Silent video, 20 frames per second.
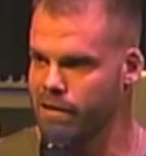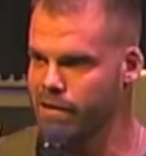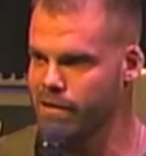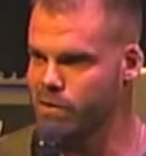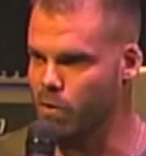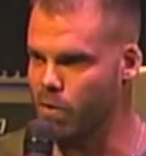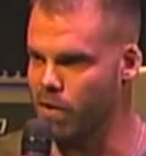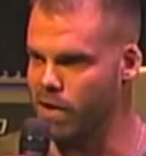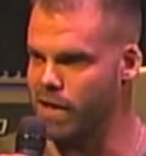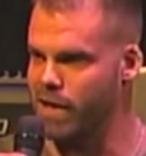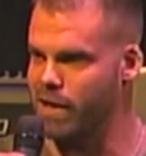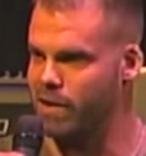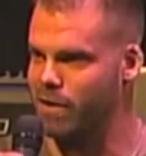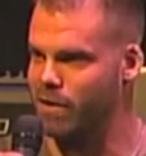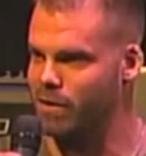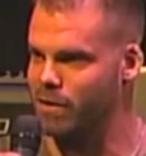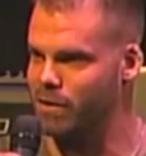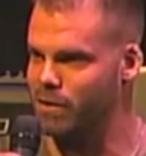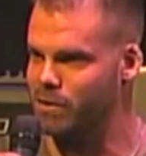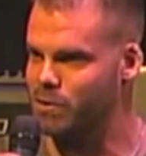
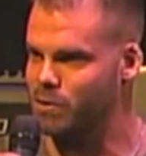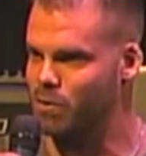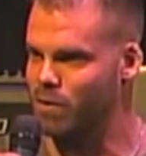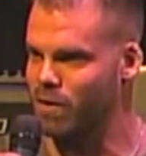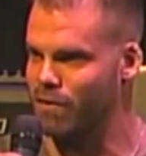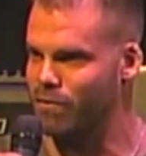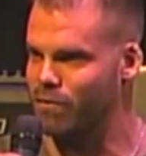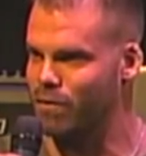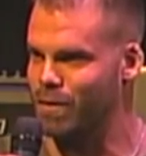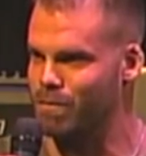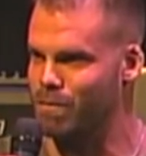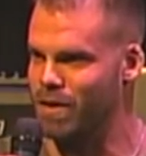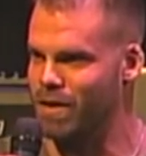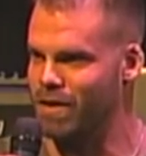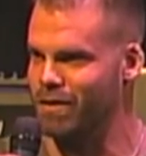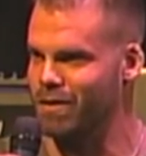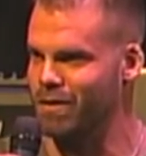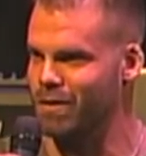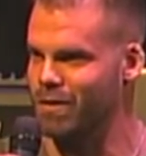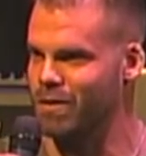2,800 square foot
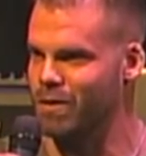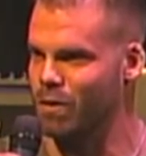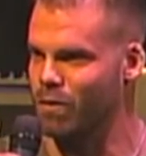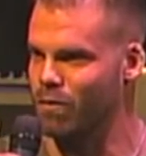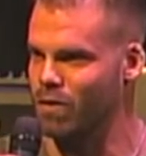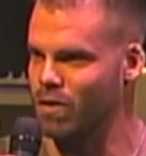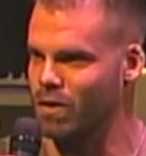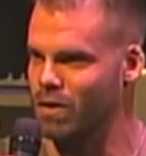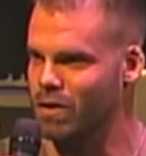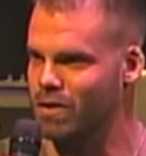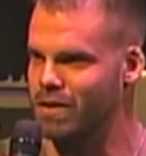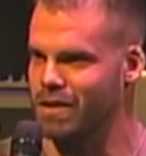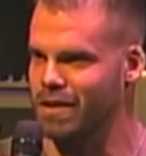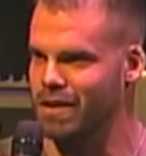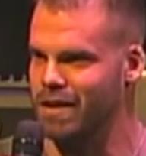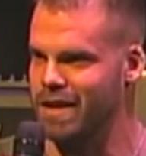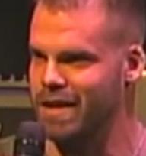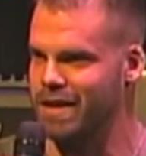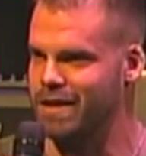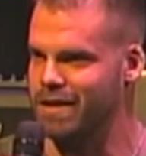bungalow that overlooked the
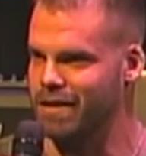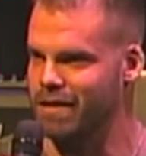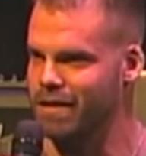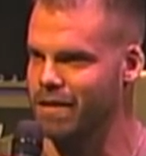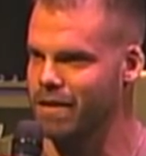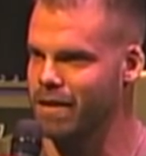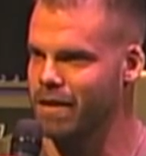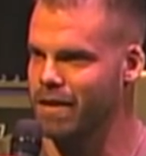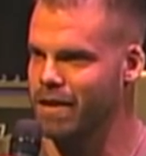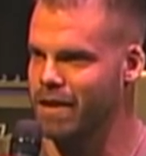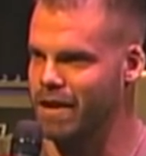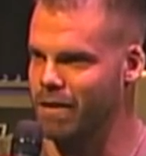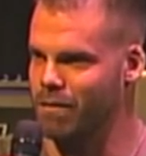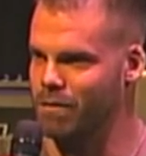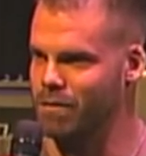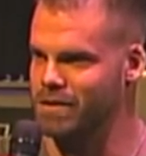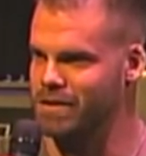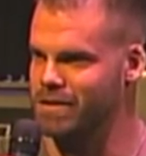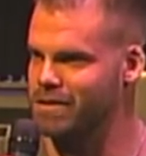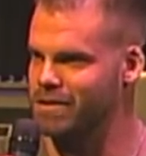lake, and it
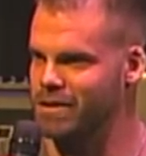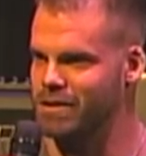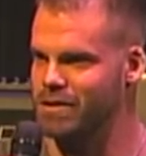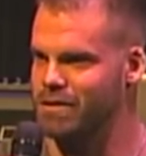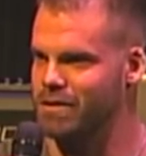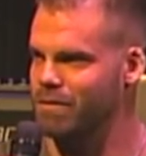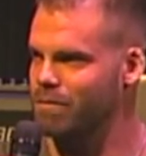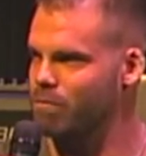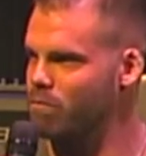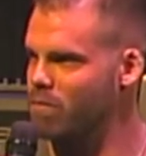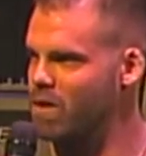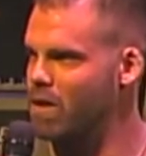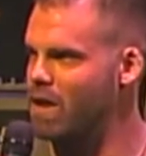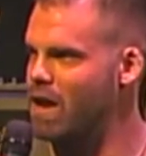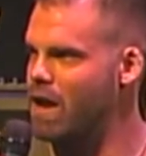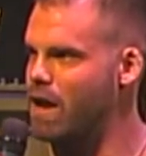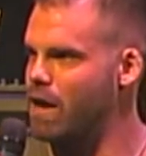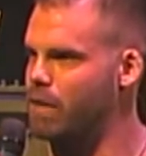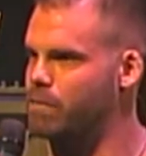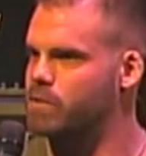was just
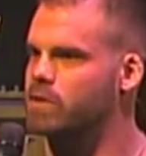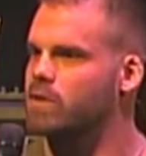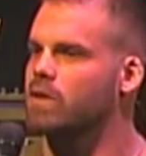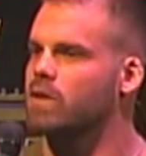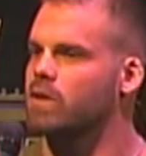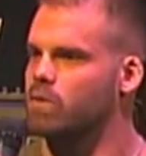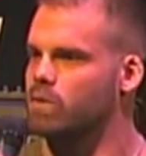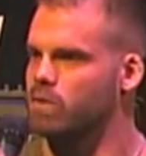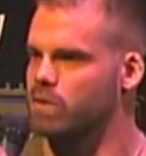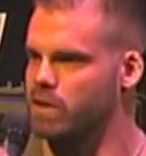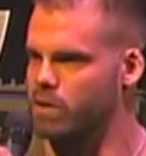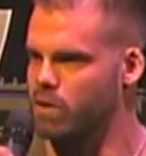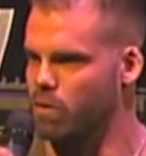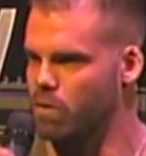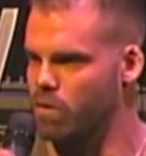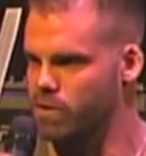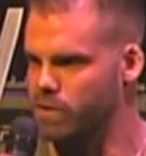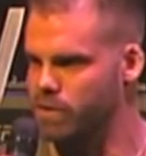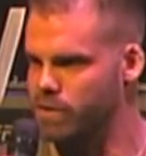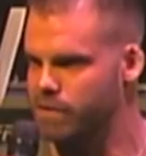absolutely
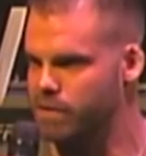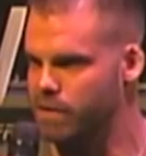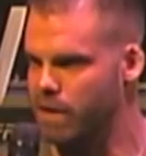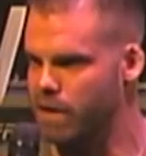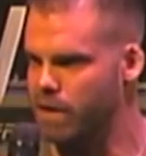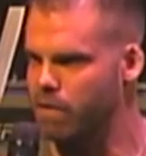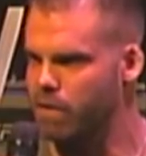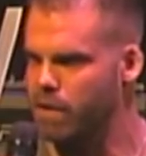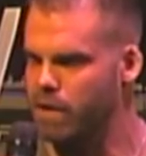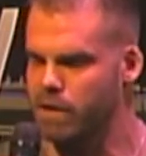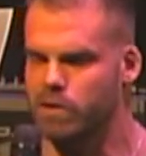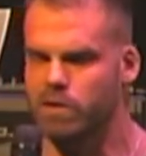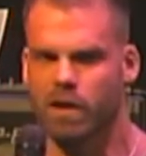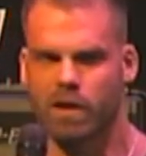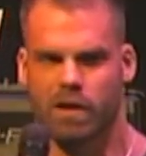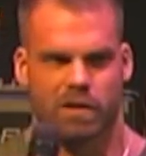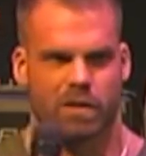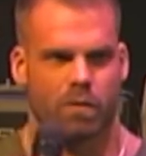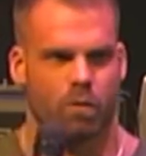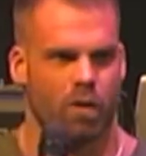gorgeous. And it
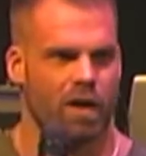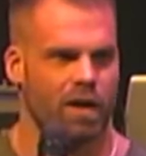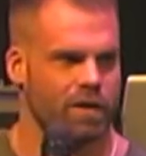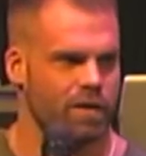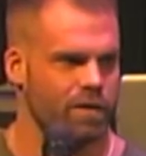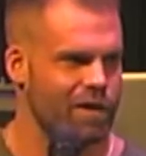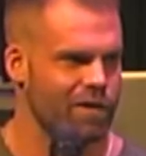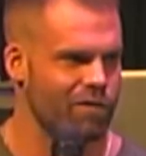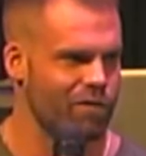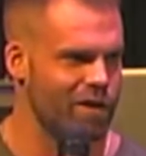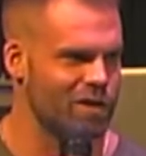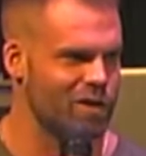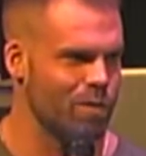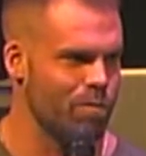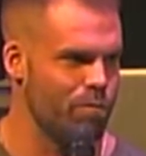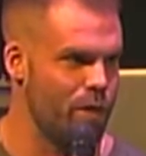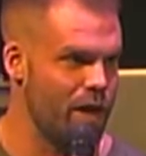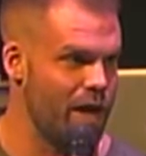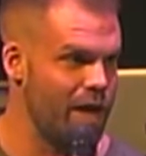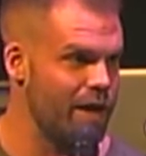took us a while to convince a
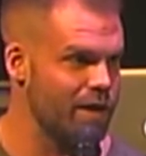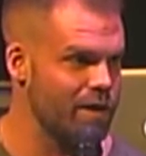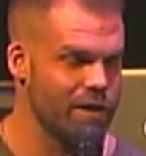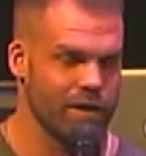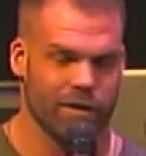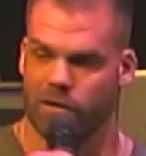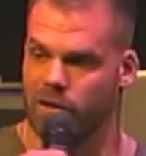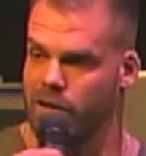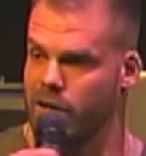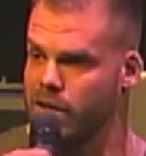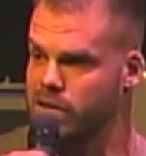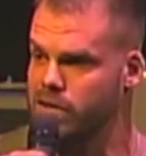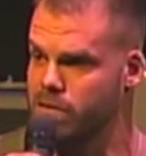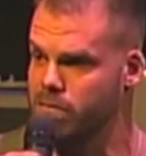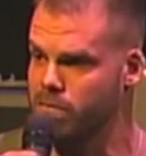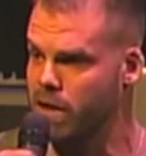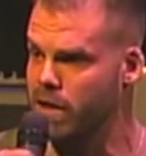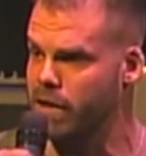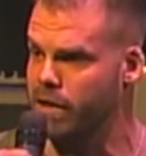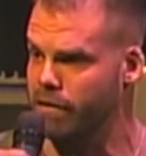bank to even lend us the
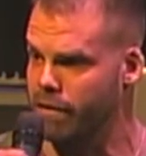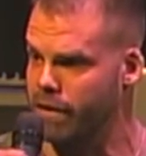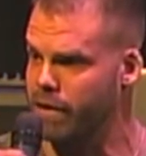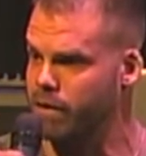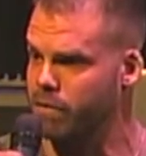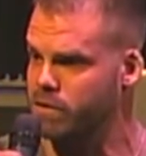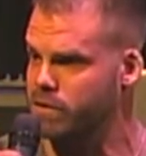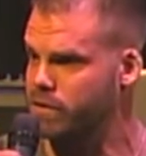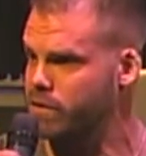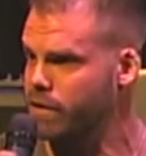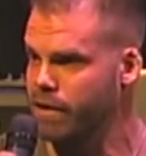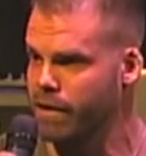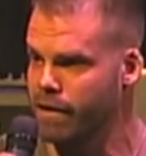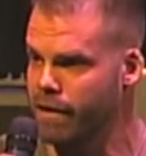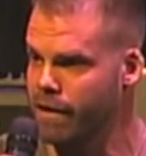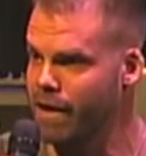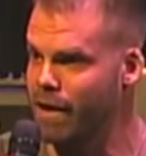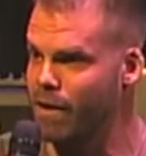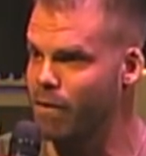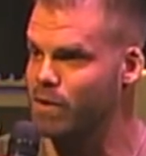money, right? It
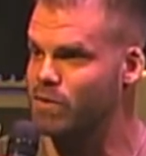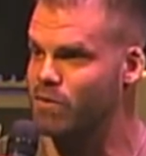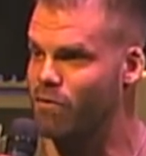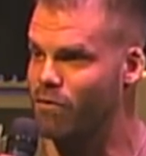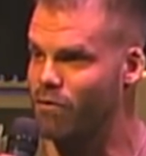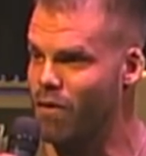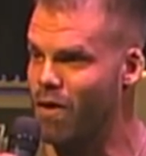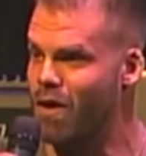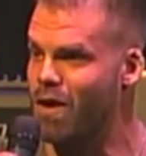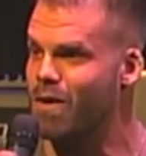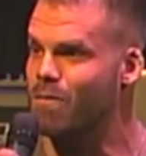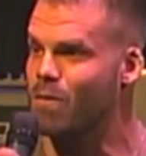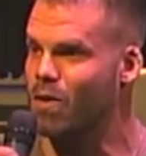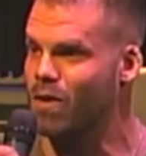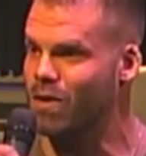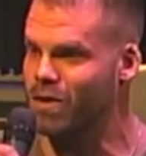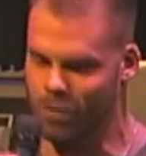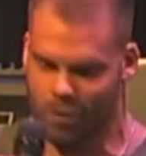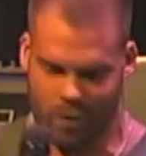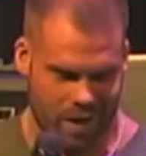was far
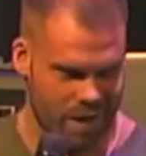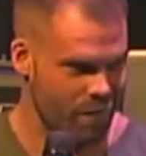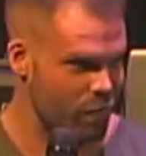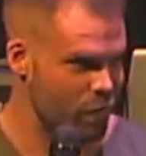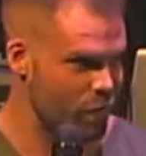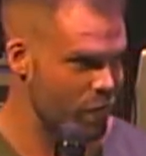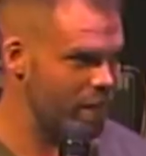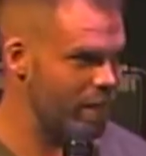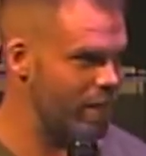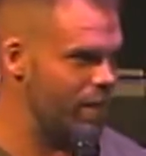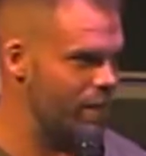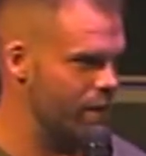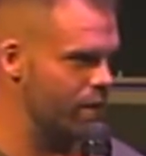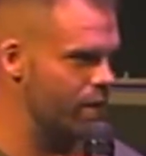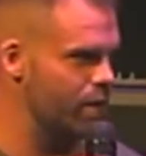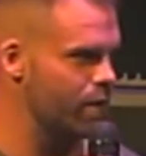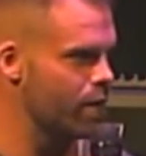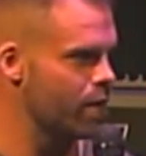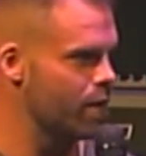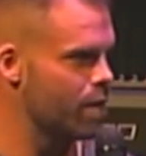more than we ever
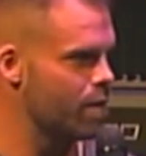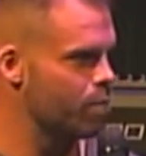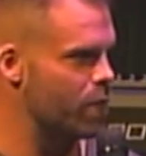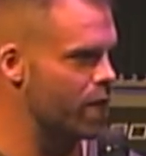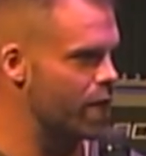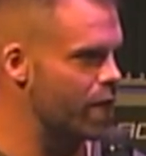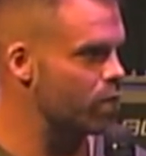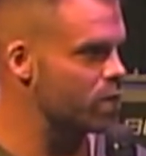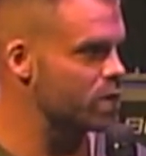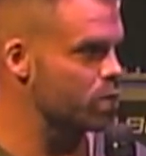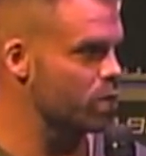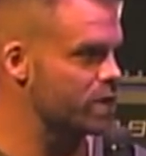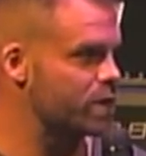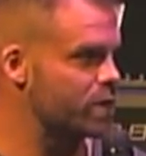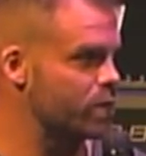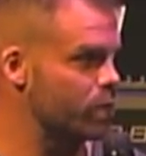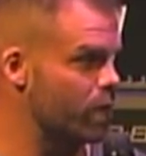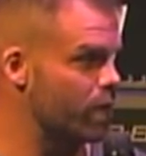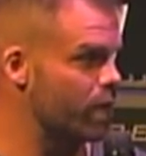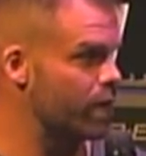needed, but that was what she
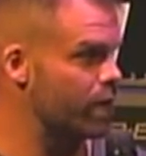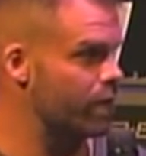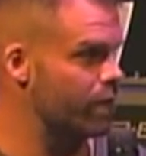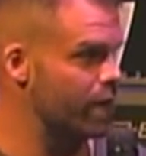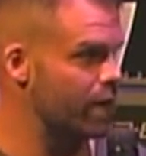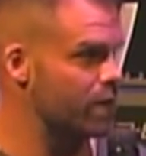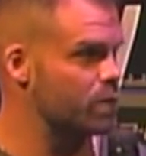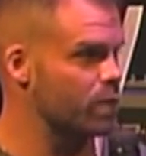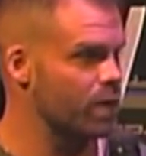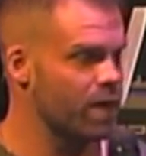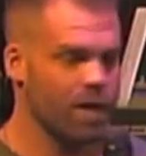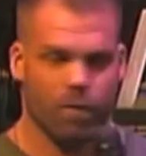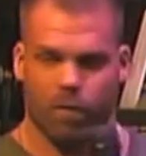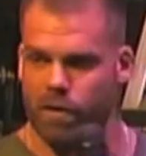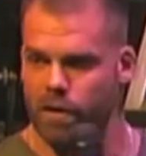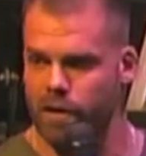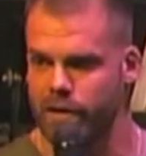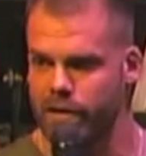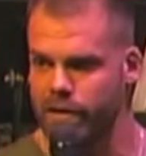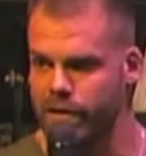wanted, and that's what I
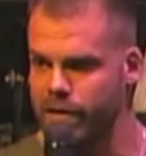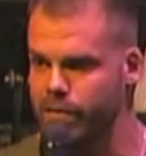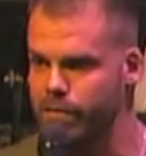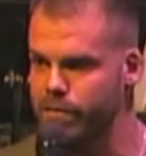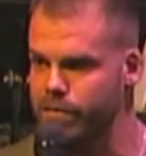wanted. And